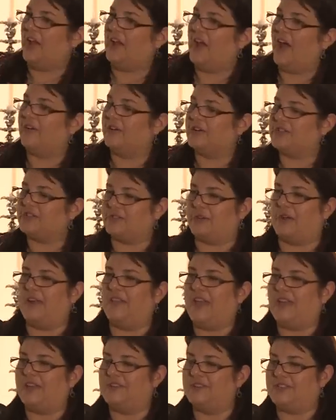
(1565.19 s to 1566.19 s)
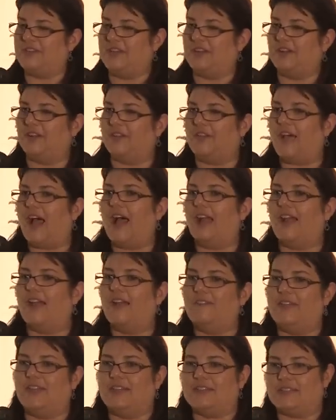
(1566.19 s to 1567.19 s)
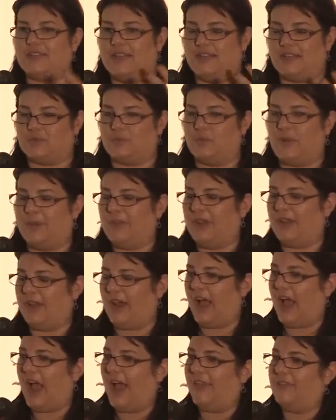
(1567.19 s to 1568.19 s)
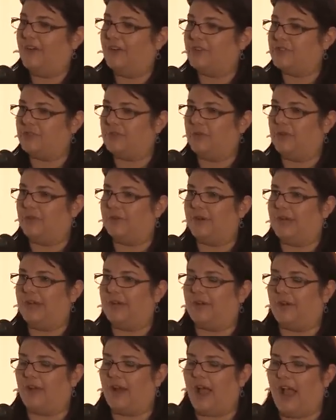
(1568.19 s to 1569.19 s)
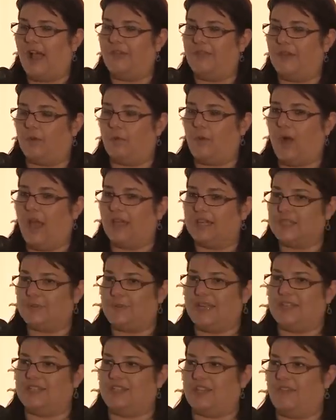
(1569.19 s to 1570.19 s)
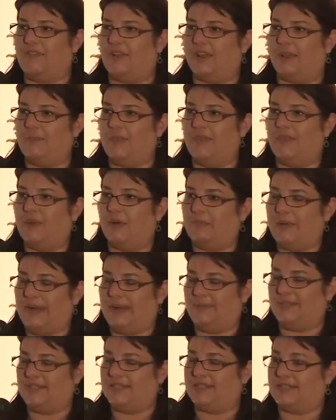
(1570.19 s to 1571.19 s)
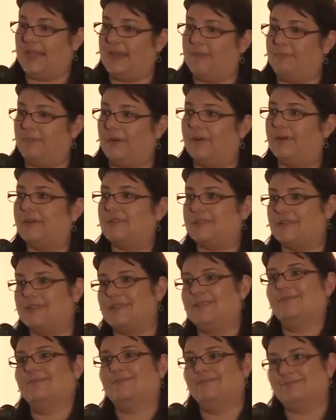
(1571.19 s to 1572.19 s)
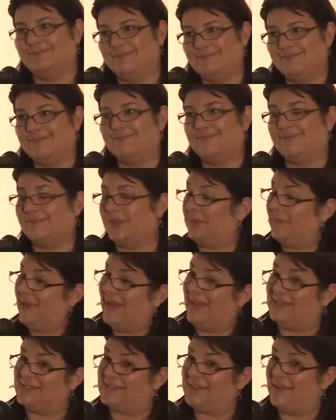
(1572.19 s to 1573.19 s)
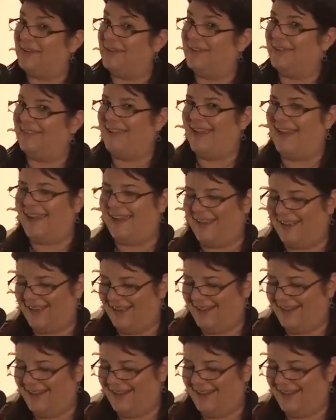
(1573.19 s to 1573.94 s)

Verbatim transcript: another story that you hear a lot of is, is women hide their jewelry or hide their wallets by shoving them in their baby's diapers. No man's going in there.